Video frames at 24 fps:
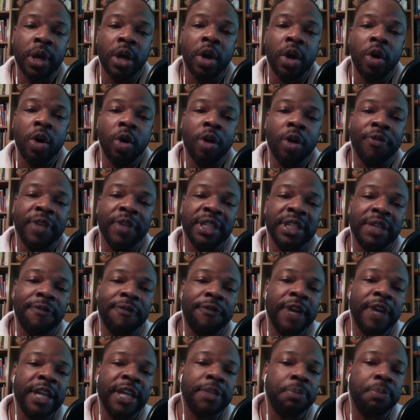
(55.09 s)
or visit
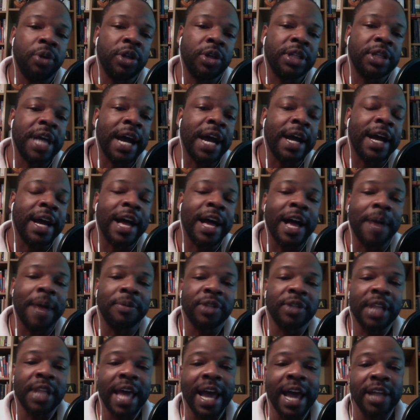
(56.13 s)

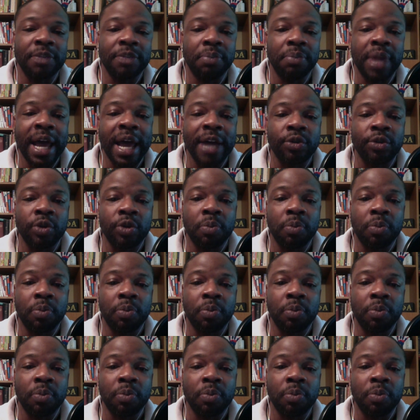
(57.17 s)
facebook.com/Blacks with